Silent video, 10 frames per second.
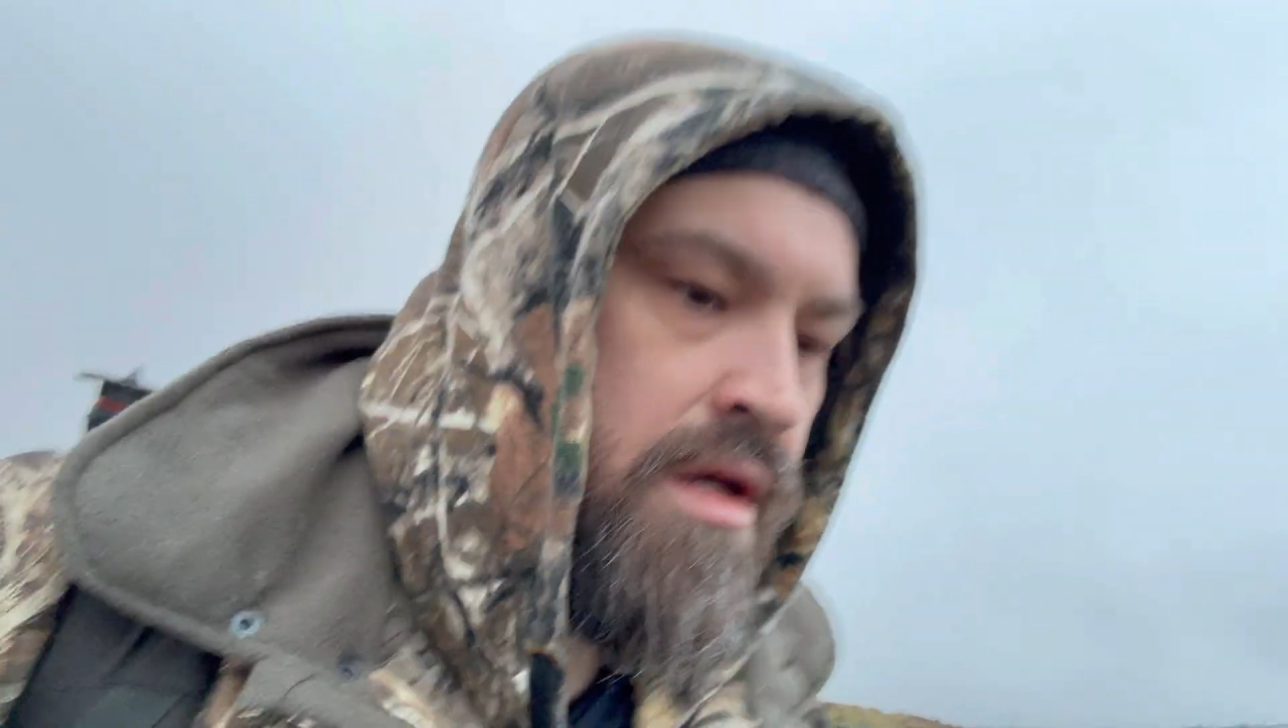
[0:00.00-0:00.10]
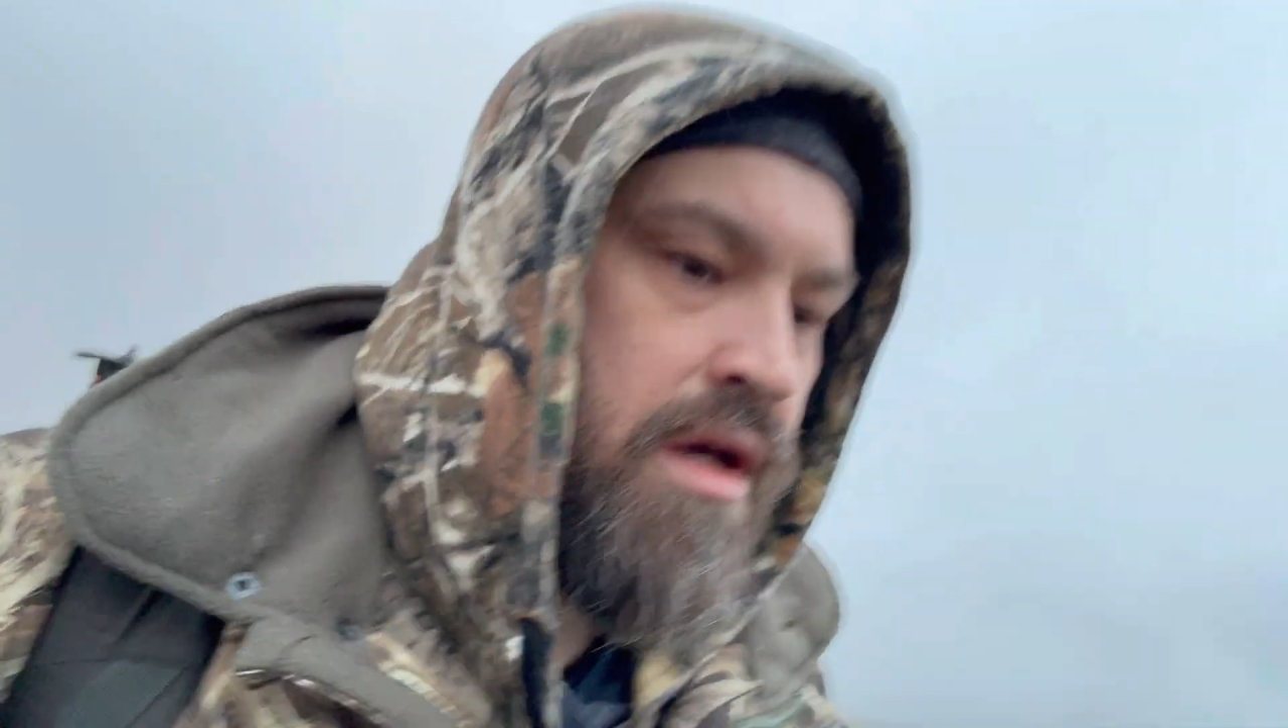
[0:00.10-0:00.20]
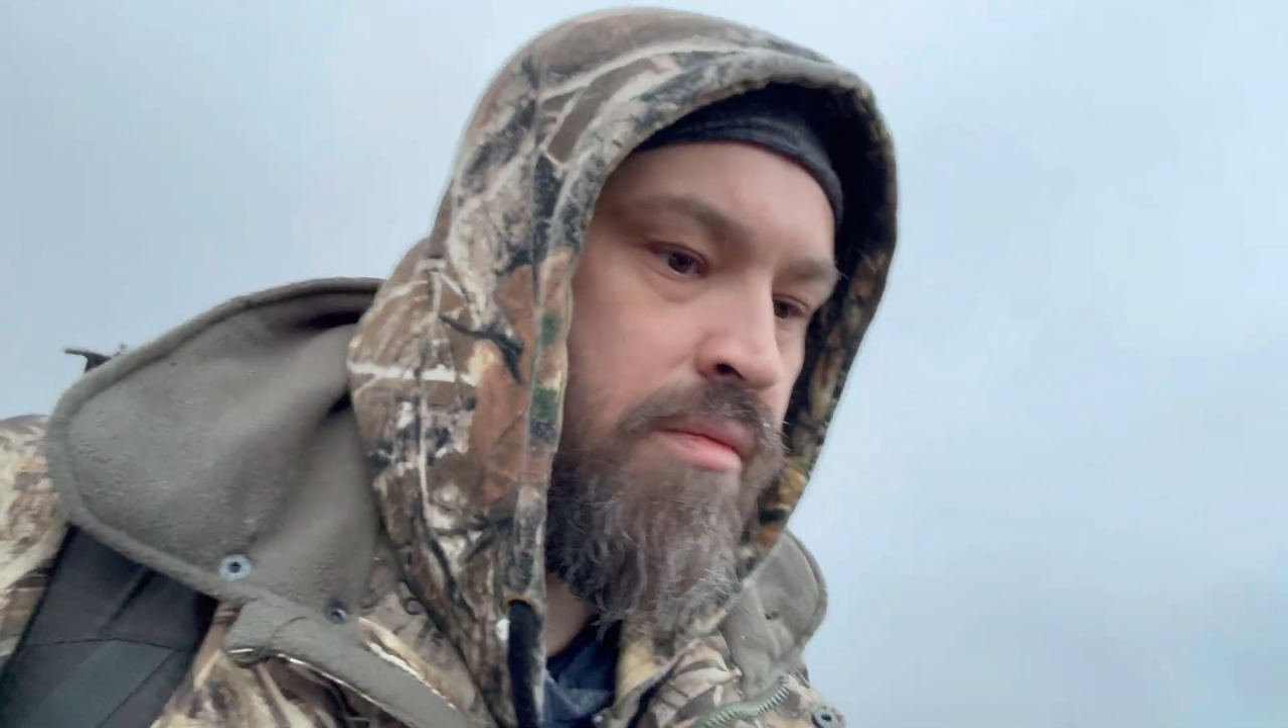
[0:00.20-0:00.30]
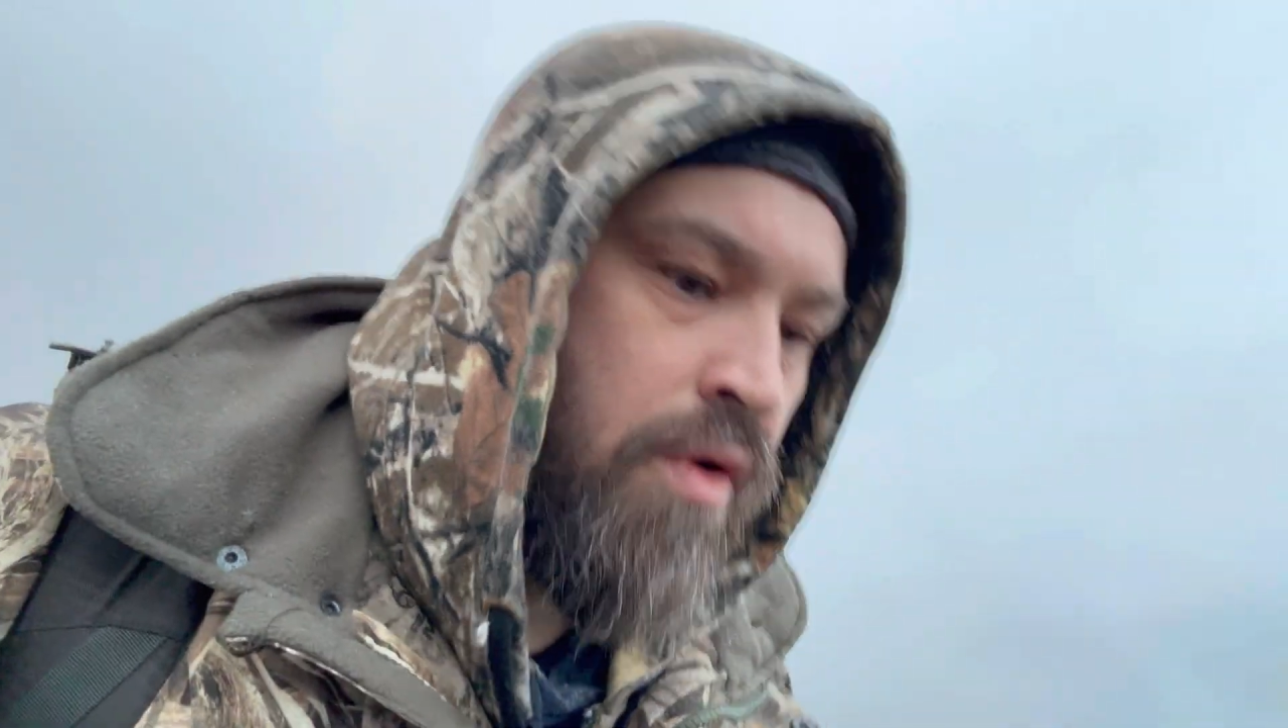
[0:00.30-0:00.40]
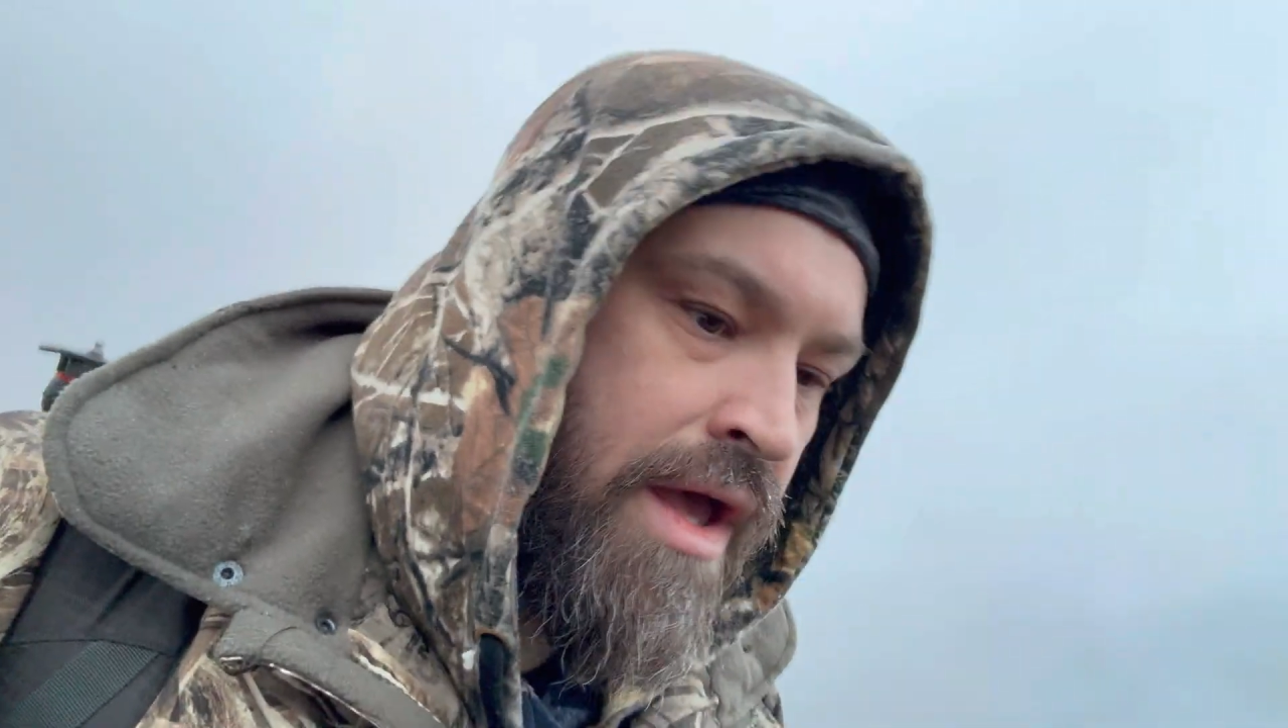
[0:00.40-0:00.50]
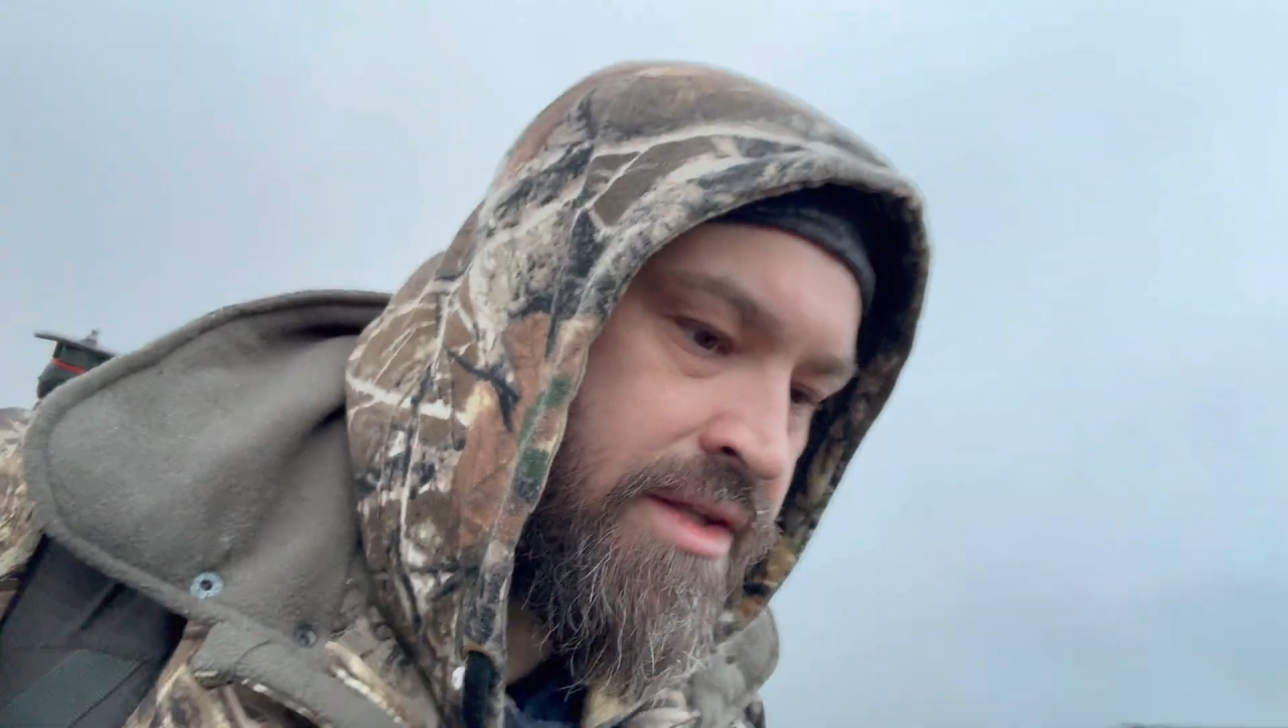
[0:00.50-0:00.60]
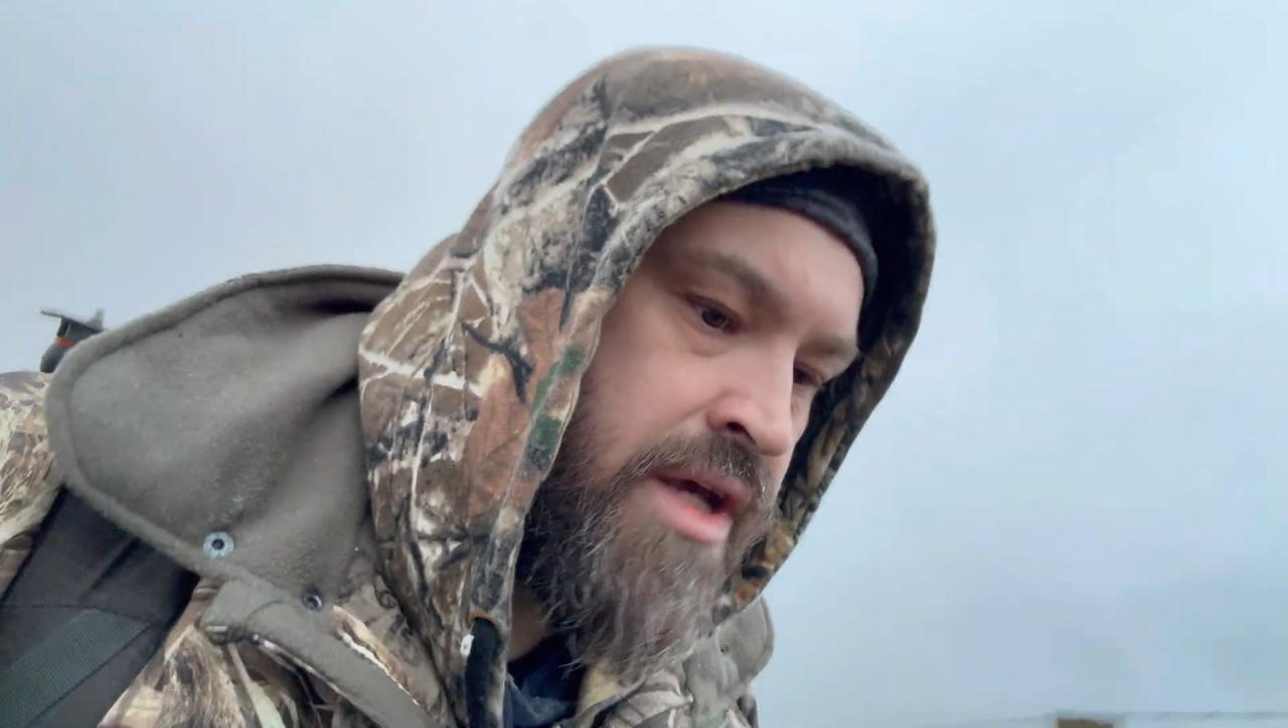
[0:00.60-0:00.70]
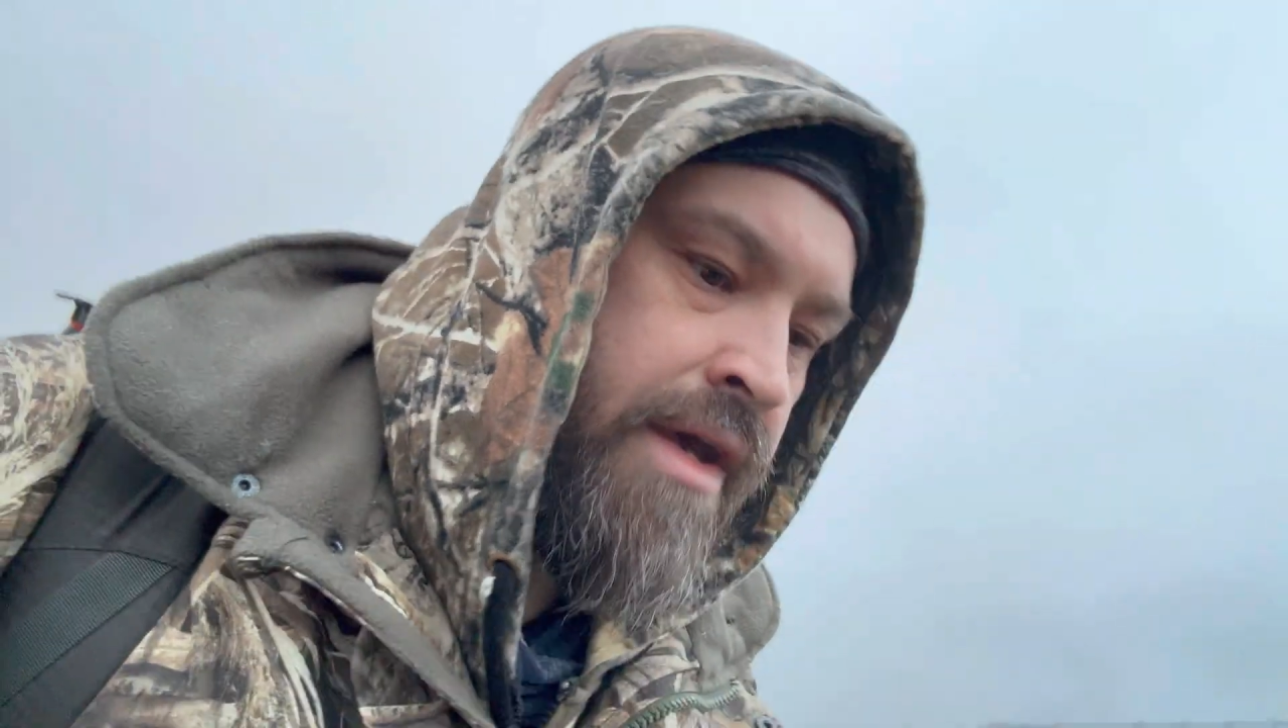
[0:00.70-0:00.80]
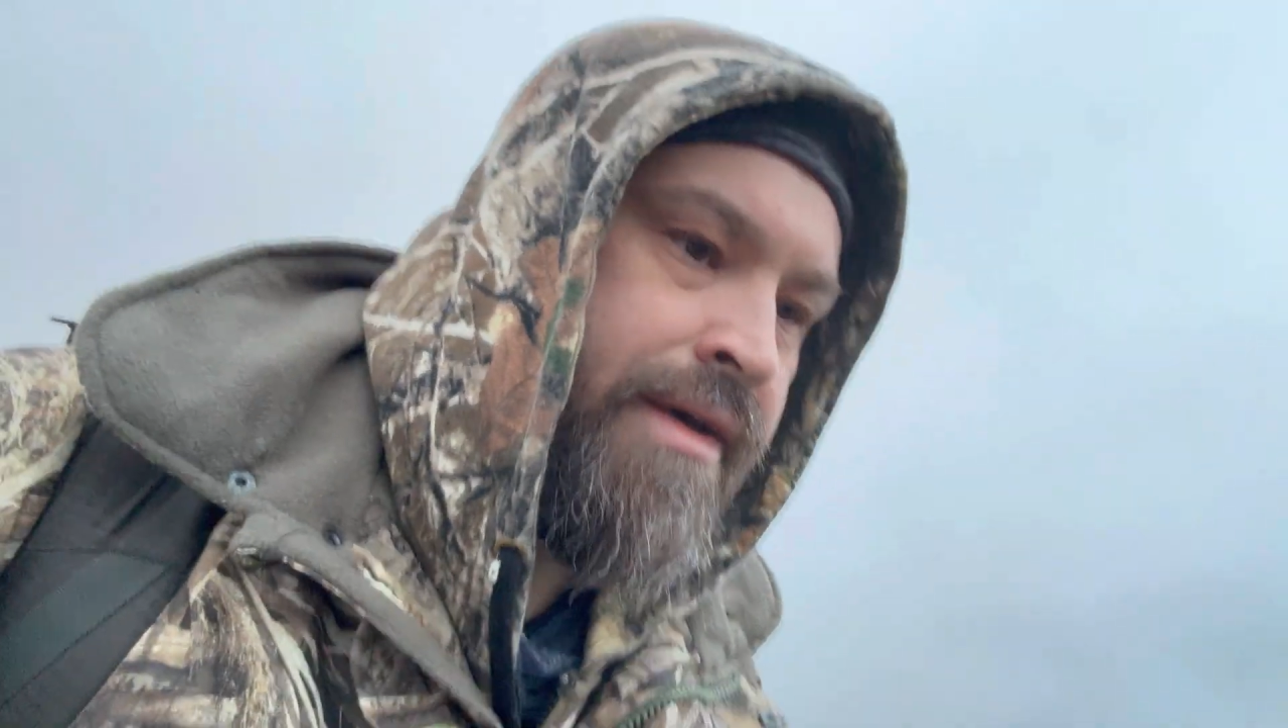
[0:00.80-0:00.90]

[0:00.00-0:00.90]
I'm wet.